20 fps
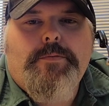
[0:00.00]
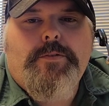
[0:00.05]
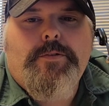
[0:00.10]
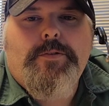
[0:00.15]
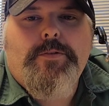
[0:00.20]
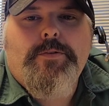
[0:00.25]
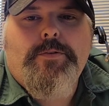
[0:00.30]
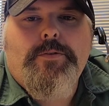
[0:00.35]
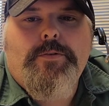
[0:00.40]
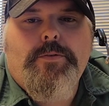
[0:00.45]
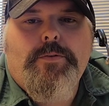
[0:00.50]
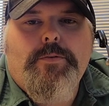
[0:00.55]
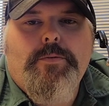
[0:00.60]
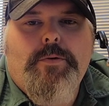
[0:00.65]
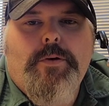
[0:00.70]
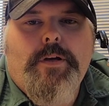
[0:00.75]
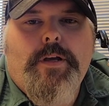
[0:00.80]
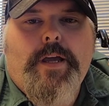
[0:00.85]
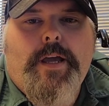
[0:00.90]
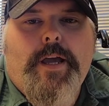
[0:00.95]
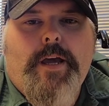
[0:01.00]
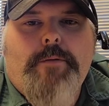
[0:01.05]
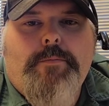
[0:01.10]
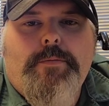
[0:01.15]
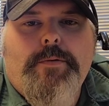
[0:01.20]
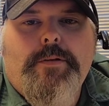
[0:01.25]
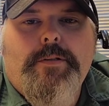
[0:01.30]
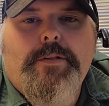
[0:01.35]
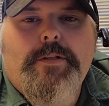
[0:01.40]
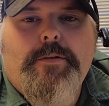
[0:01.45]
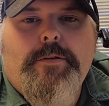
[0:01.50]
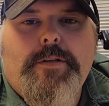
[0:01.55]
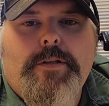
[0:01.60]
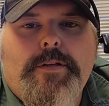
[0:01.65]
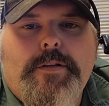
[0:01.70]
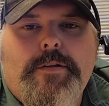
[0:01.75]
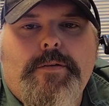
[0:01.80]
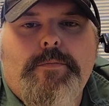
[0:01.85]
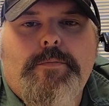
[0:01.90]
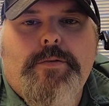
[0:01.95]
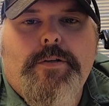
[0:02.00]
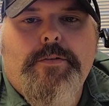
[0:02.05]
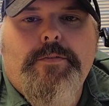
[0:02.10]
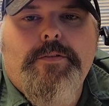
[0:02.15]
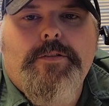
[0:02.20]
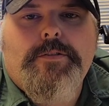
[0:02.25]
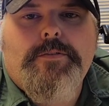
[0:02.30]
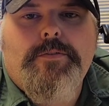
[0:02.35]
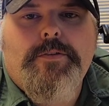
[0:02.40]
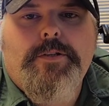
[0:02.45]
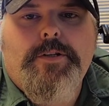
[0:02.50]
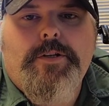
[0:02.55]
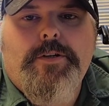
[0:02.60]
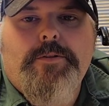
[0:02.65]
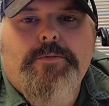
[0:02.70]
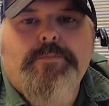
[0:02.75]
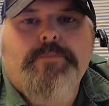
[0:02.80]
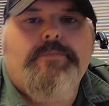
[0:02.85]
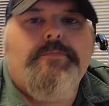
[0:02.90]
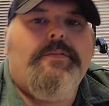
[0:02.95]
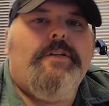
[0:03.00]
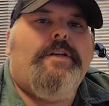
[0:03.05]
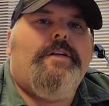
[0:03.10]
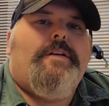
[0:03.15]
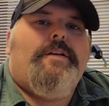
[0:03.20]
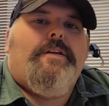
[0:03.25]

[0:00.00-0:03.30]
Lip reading: to what happened in the previous video. I